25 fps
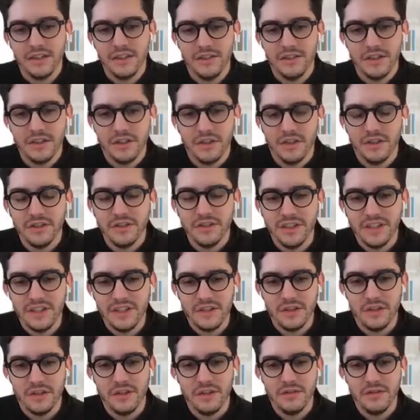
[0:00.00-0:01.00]
the
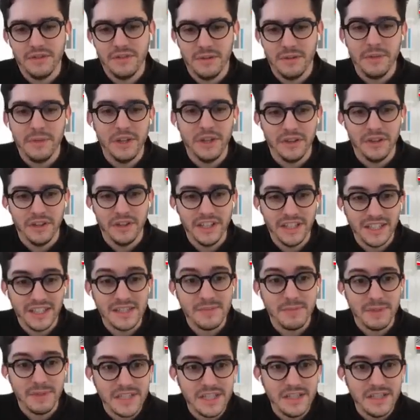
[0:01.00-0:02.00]
context of a building, and
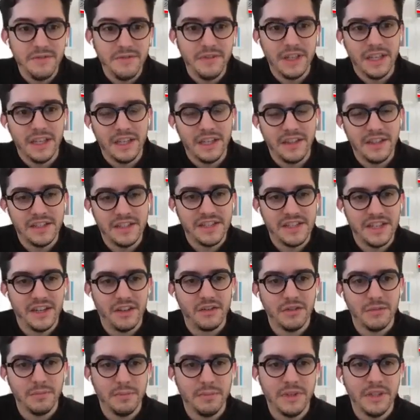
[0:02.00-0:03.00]
specifically the
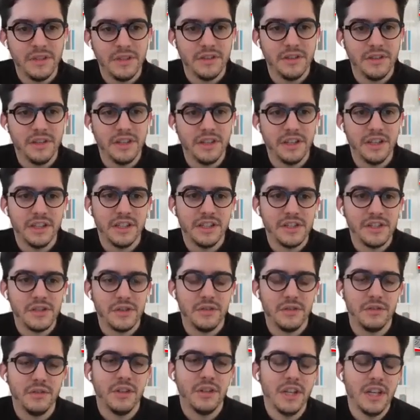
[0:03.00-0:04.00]
Syrup building. And
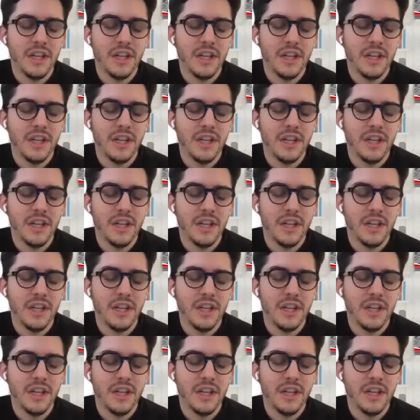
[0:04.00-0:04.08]
so